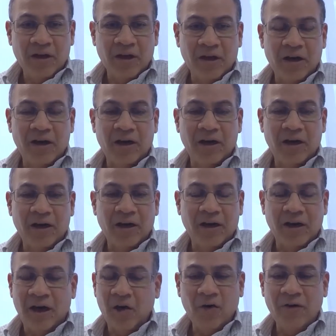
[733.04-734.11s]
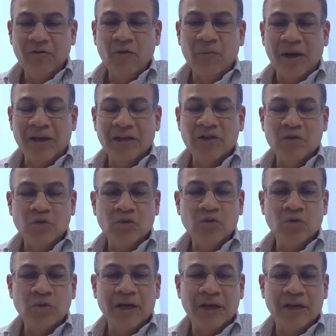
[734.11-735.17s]
How have you managed to
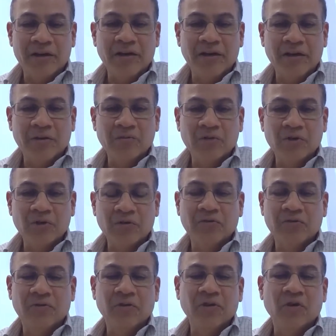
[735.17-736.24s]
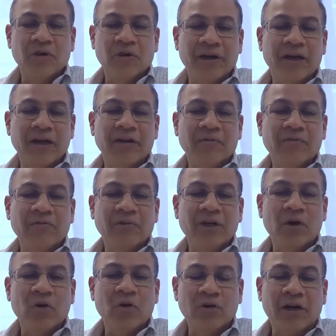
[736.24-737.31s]
do that in terms of, again,
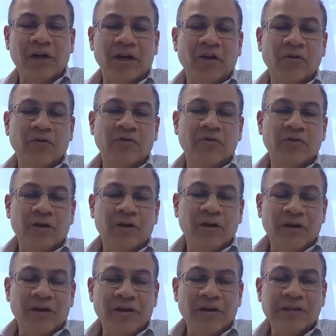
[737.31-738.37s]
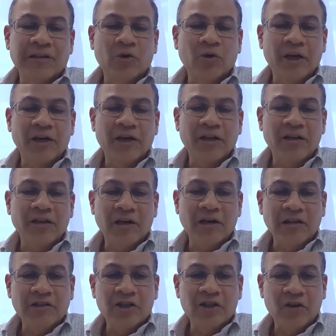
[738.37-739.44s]
without kind of dislocating the
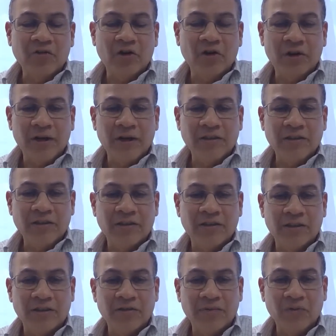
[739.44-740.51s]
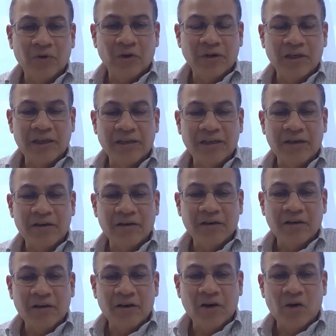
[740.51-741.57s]
culture of the organization, anything like that?
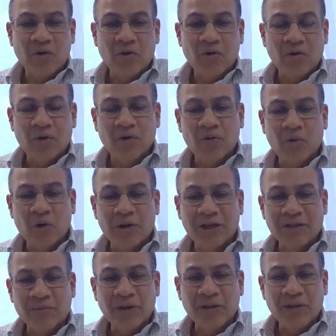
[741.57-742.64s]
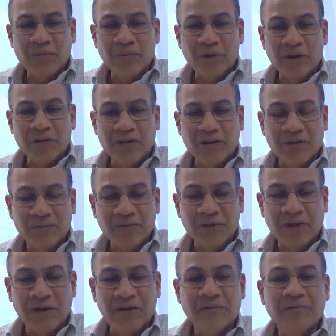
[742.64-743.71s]
How, what has been the mantra
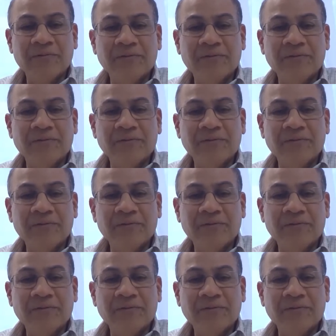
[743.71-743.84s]
there?